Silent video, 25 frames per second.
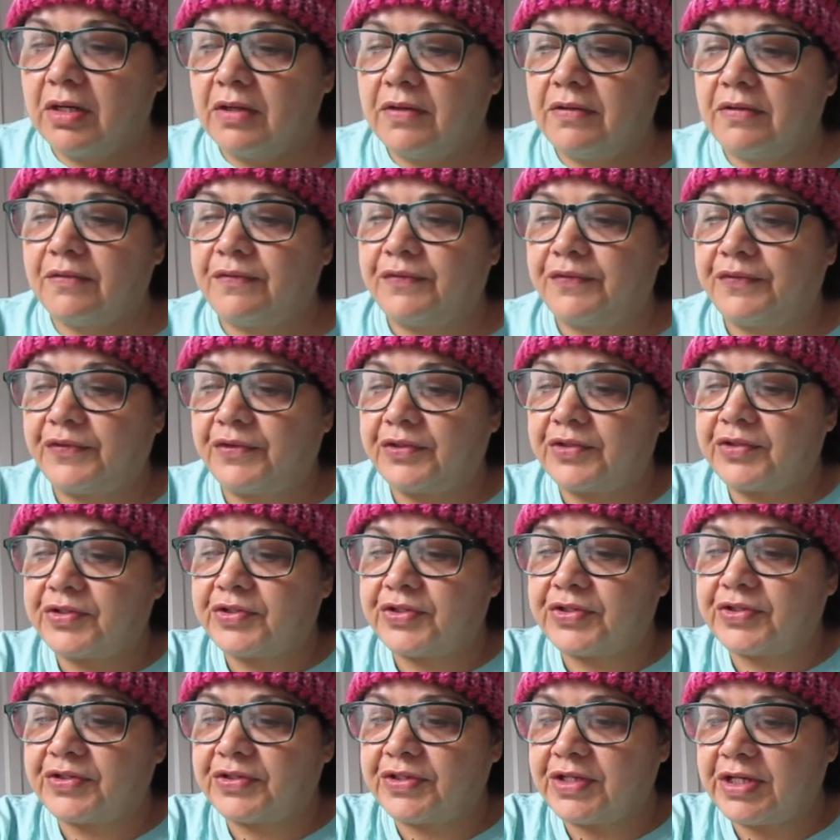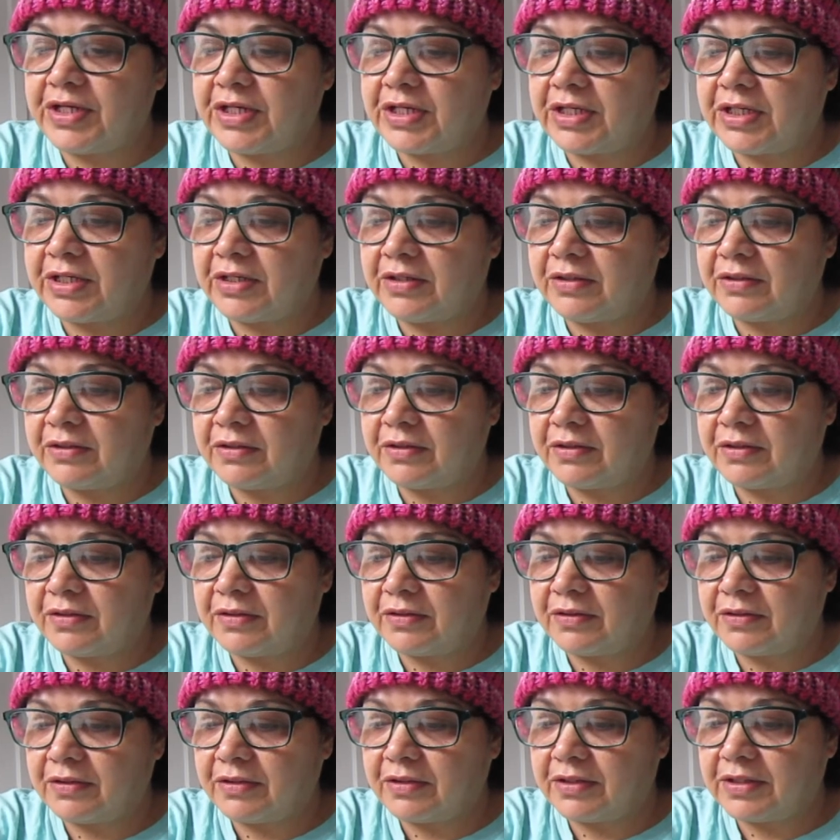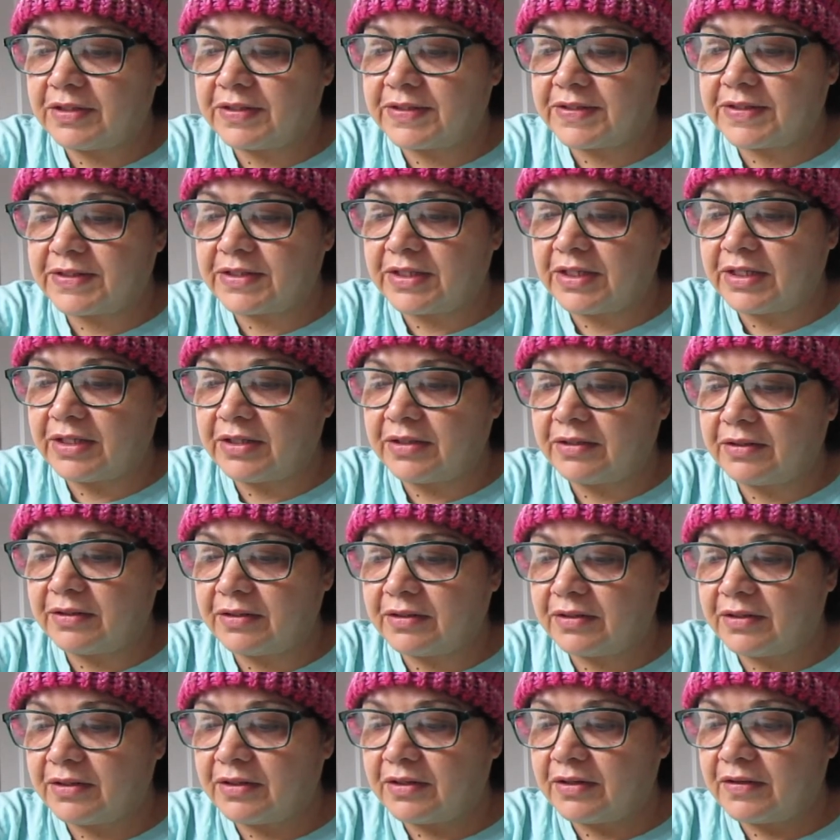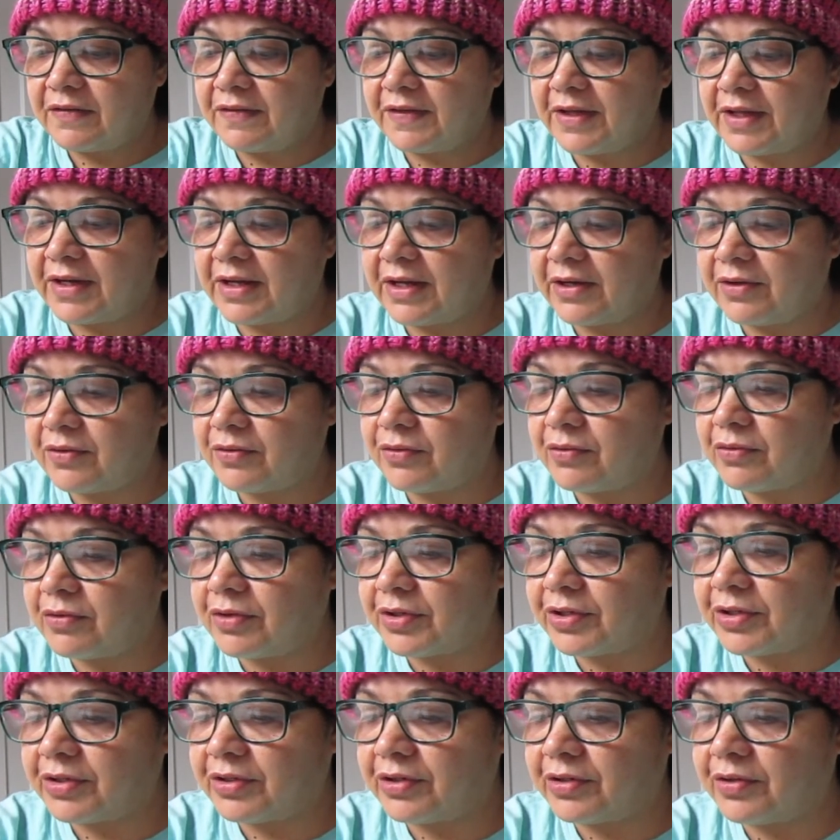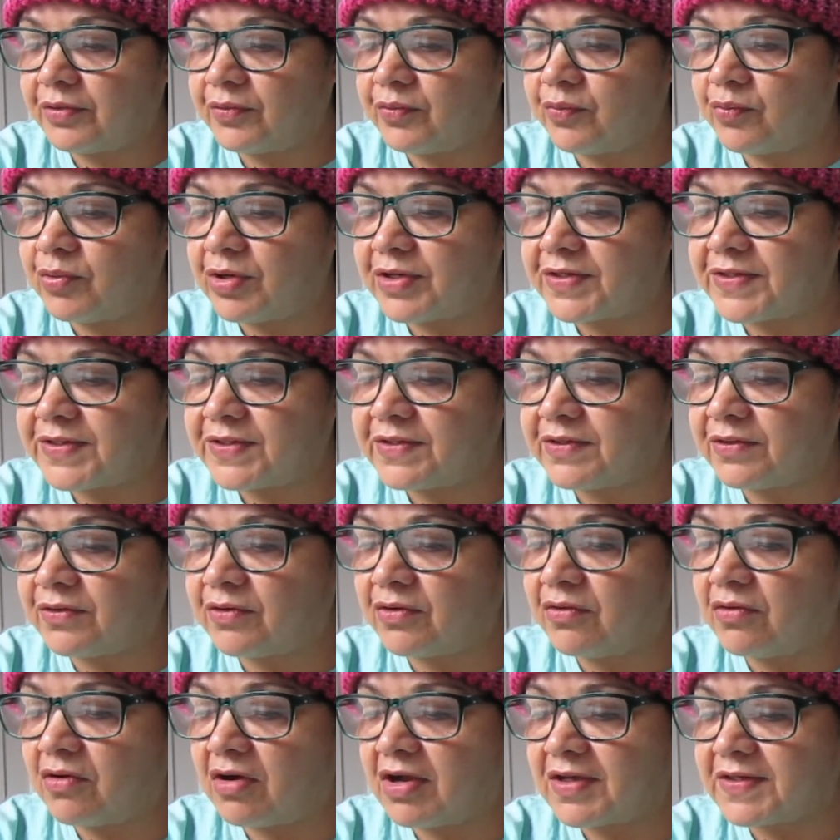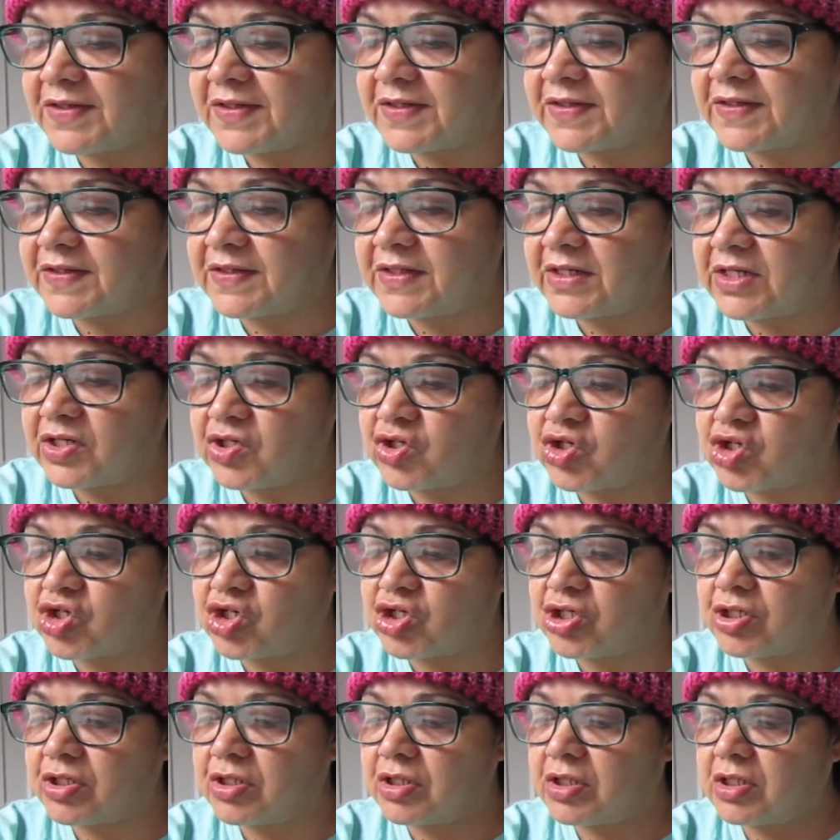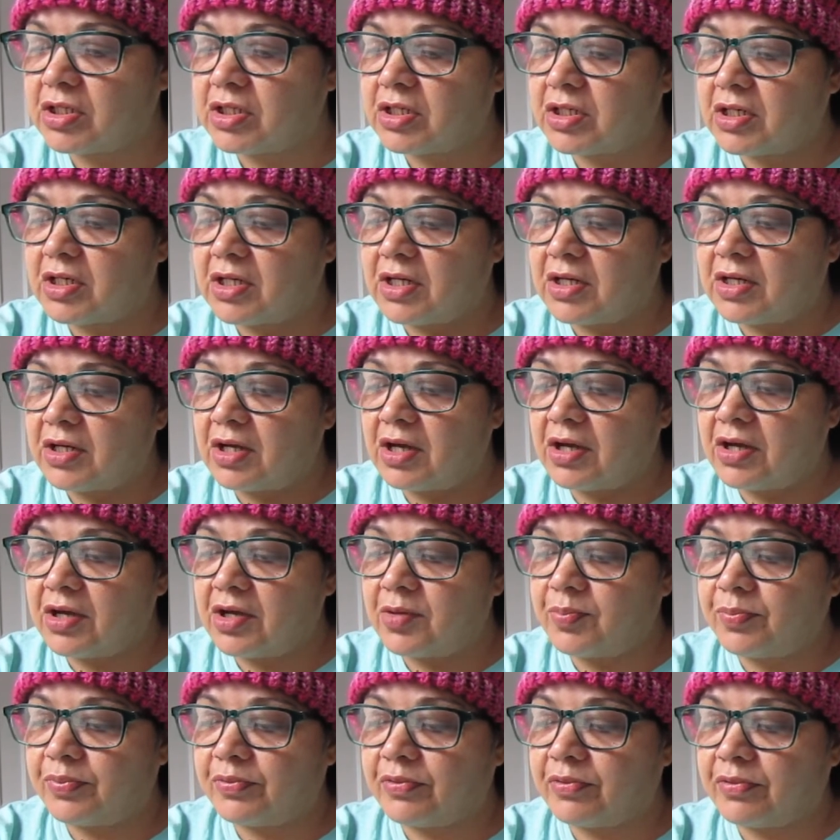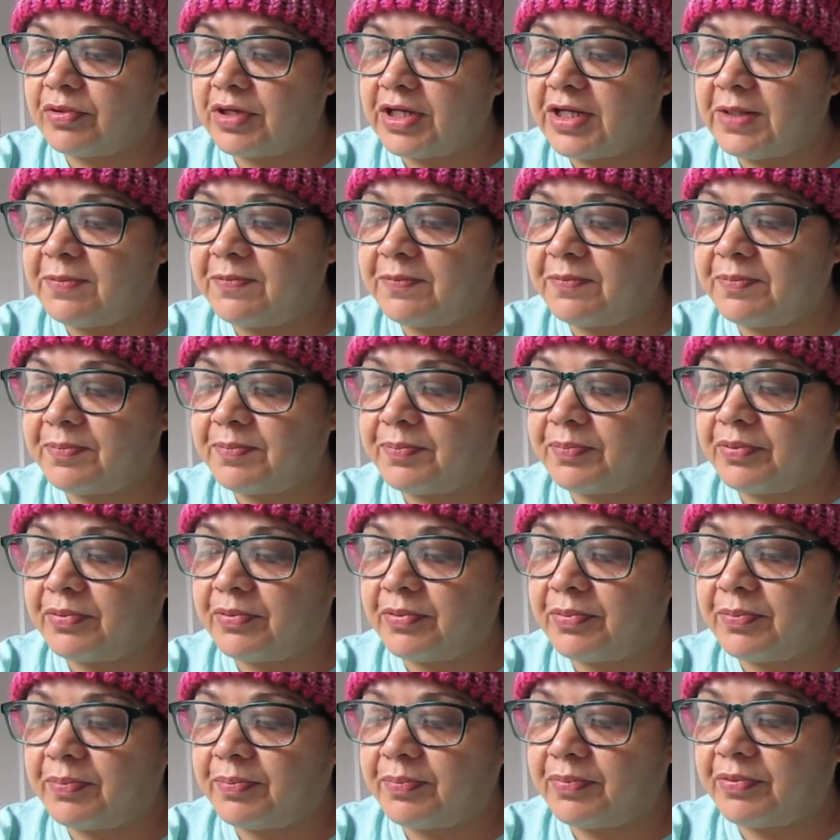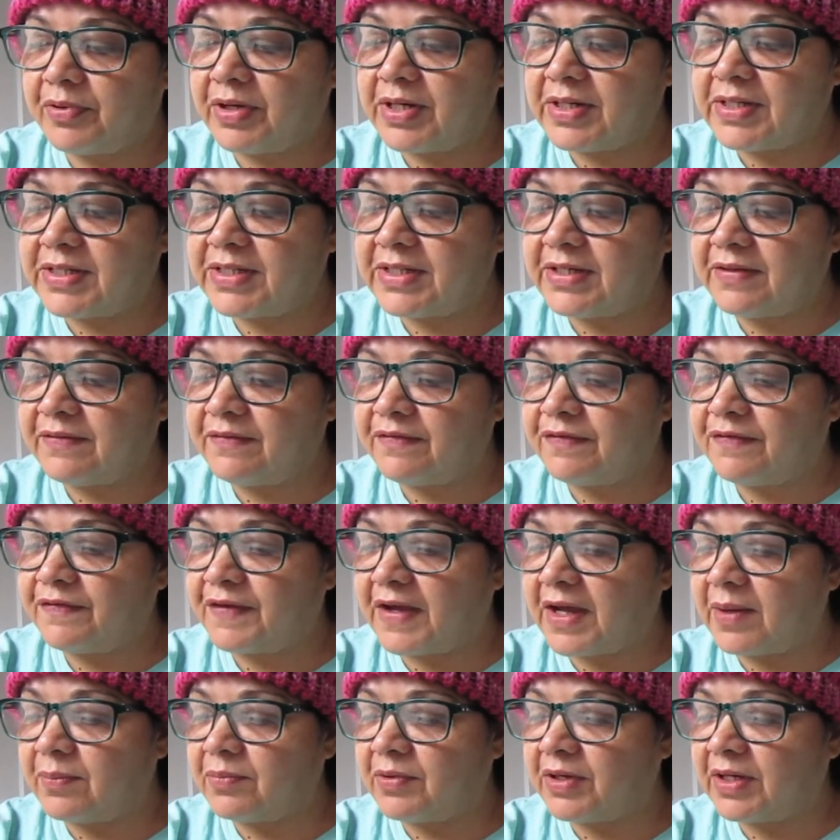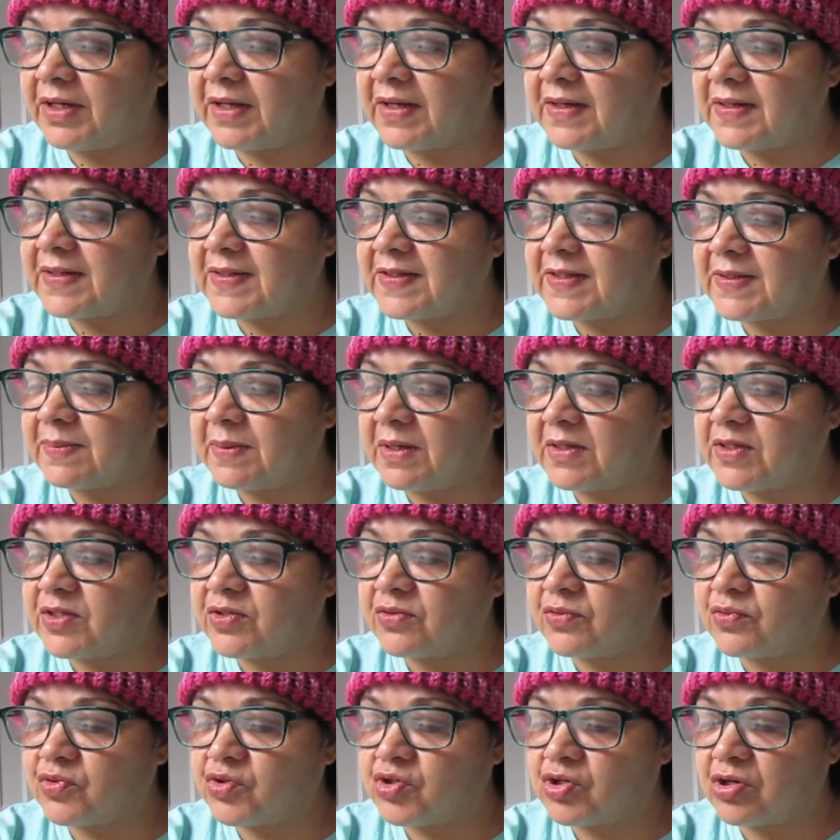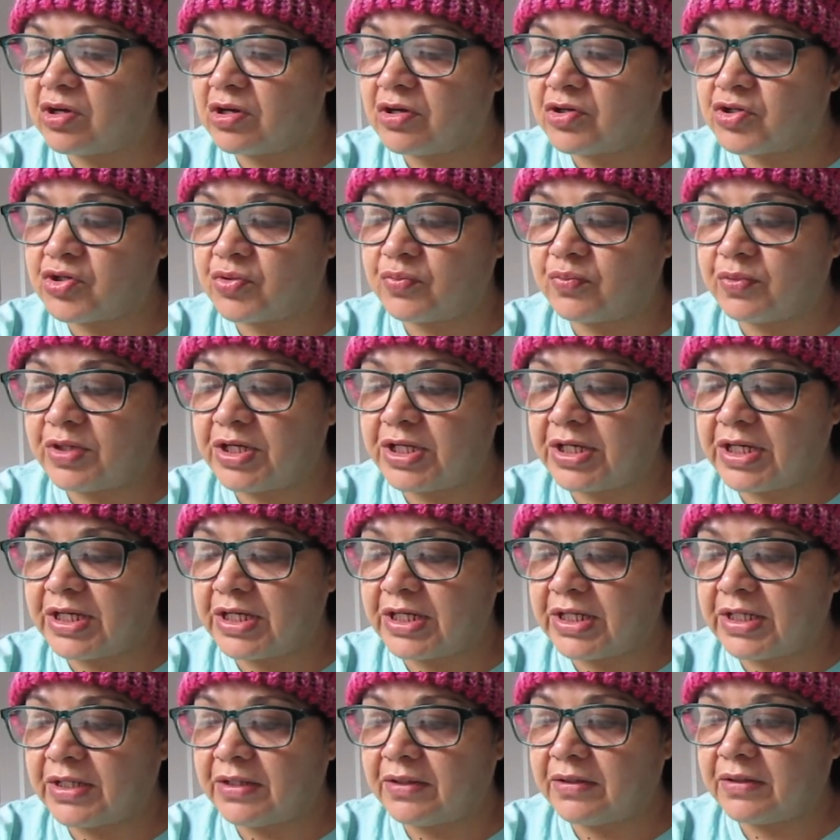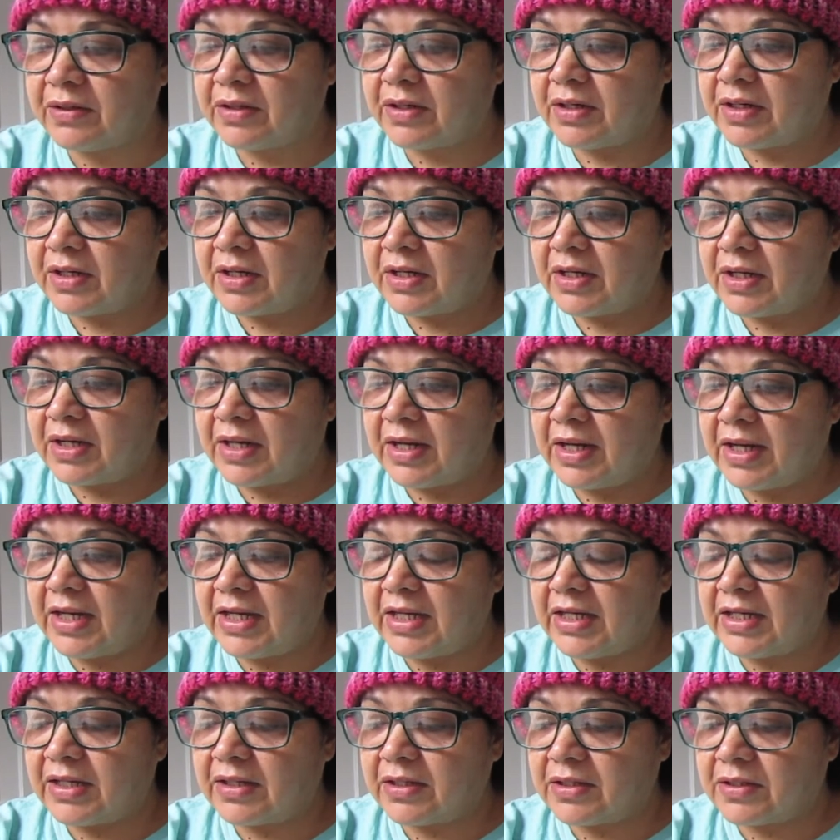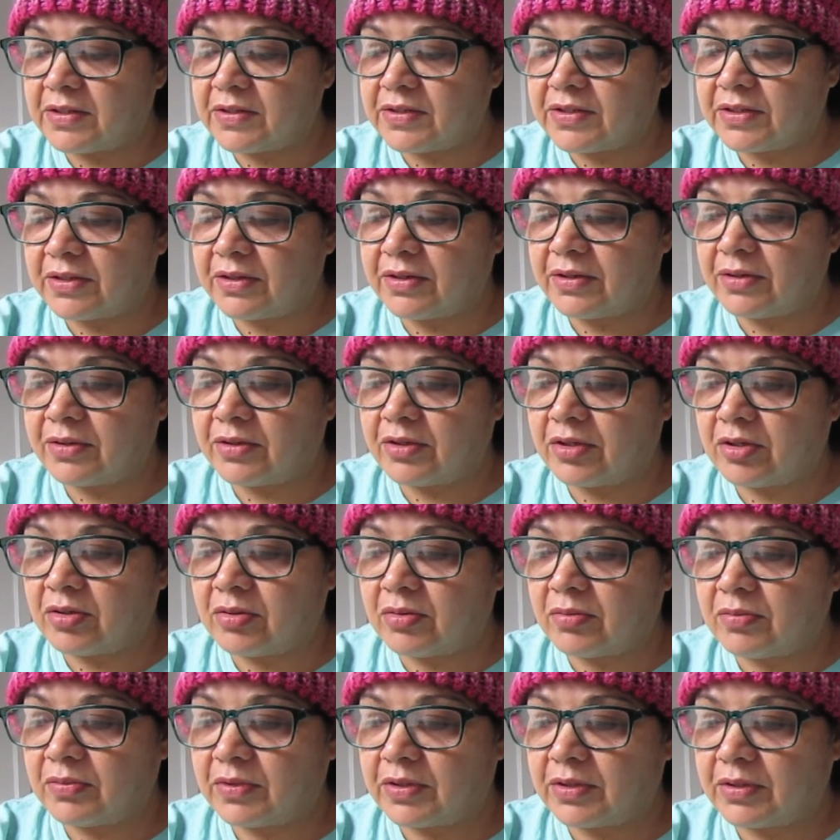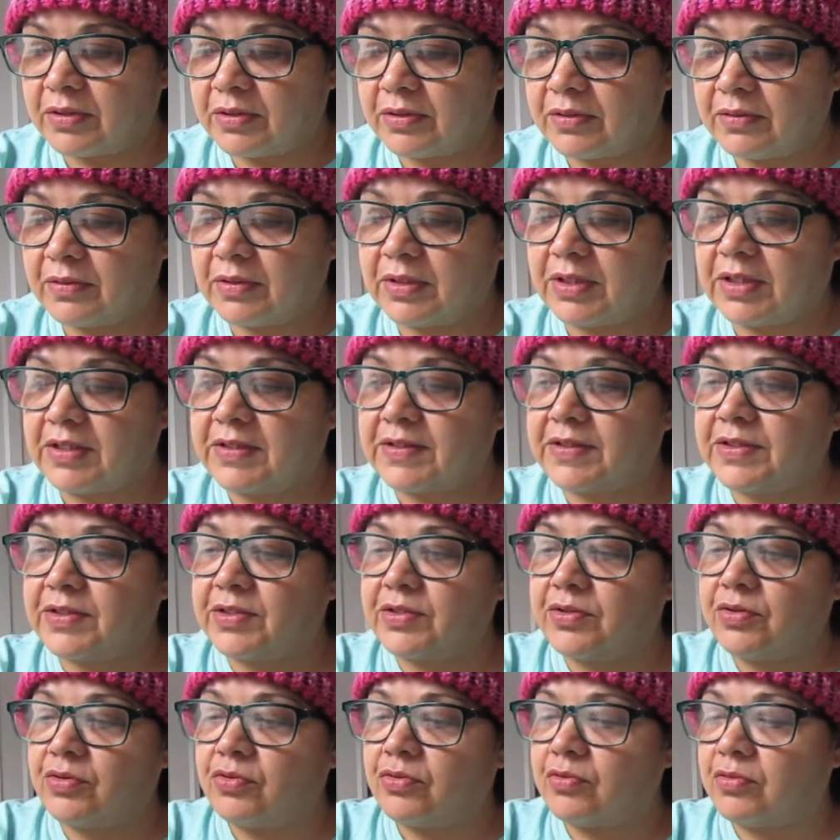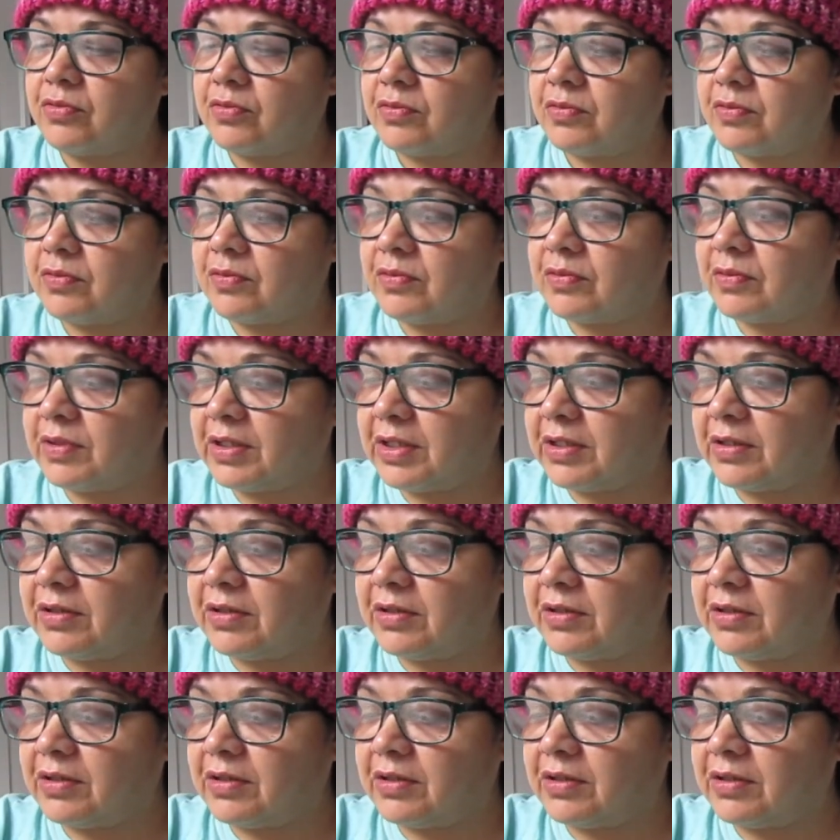the first thing, let's see, that I ordered was the cross stitch pre-printed fabric and dispensal charge reading, and okay, so it